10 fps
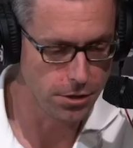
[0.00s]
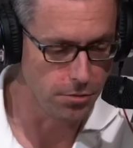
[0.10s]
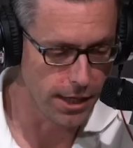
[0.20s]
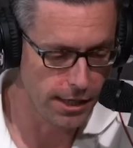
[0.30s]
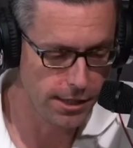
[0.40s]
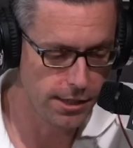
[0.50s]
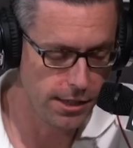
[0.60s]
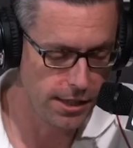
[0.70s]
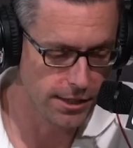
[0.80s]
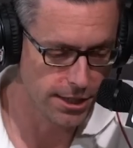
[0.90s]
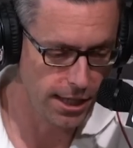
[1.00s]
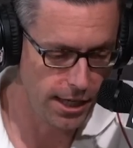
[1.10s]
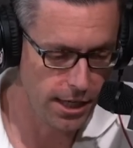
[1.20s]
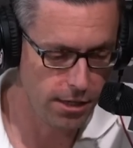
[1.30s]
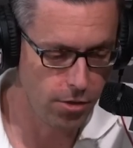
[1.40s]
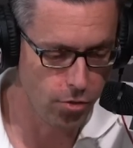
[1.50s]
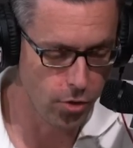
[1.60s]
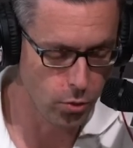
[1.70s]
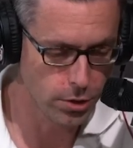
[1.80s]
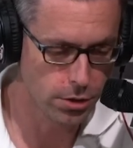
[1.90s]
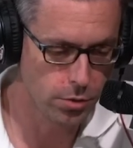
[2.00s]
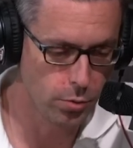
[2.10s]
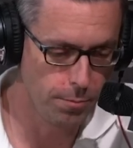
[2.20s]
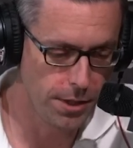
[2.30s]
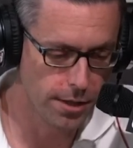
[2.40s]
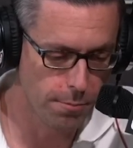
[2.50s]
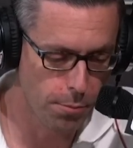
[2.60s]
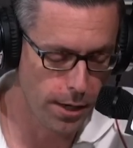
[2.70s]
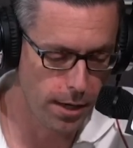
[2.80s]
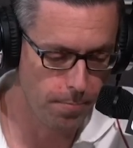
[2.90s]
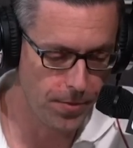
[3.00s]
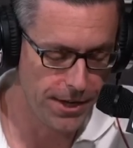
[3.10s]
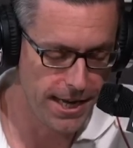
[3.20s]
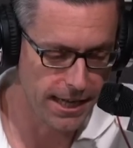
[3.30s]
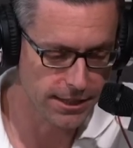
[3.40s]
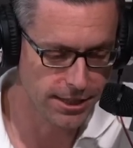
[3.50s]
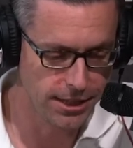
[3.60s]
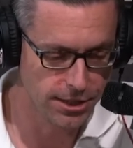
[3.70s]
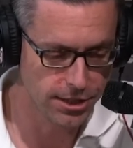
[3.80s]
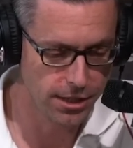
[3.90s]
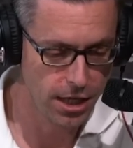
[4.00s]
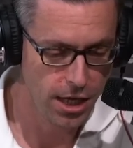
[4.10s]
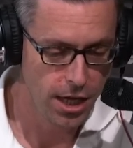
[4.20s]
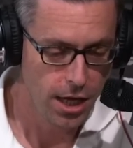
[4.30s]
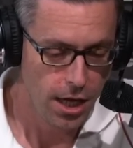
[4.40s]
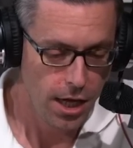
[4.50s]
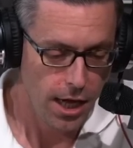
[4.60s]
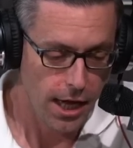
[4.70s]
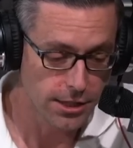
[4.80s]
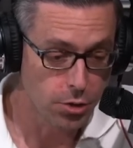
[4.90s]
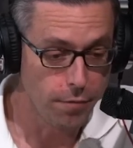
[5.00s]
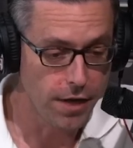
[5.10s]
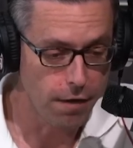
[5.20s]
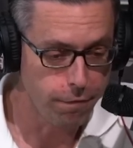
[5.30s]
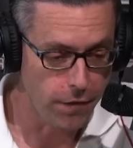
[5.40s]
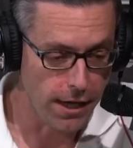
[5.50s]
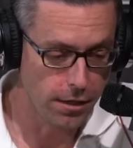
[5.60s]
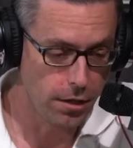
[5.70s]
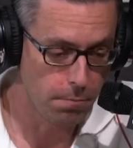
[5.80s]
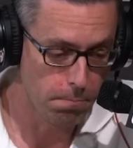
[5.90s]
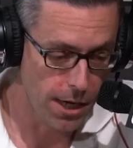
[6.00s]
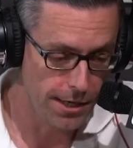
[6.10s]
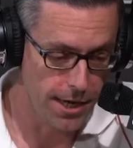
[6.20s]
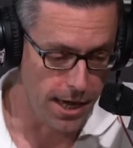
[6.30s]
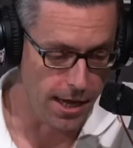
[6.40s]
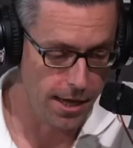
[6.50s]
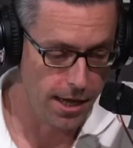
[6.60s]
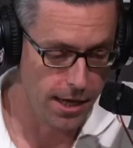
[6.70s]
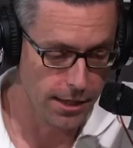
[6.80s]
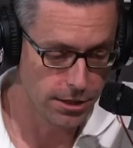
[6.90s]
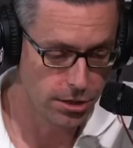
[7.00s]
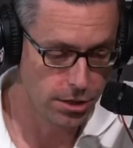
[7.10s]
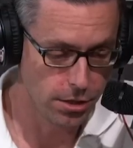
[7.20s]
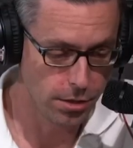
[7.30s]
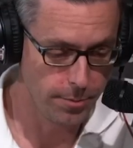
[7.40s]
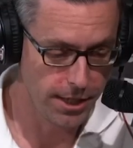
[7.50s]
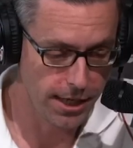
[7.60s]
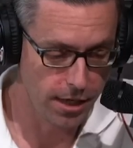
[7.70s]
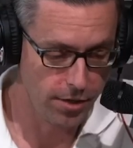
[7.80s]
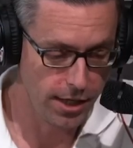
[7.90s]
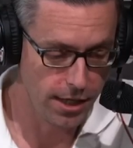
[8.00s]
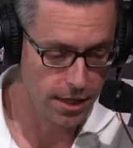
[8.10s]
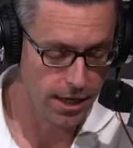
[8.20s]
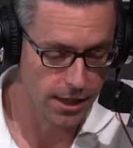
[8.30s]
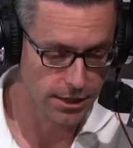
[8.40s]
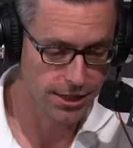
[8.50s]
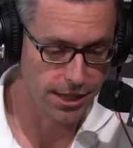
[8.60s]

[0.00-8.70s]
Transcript: United is in. Those two will be in the Prem next season. And so we've got a final on Monday, and it's Derby County against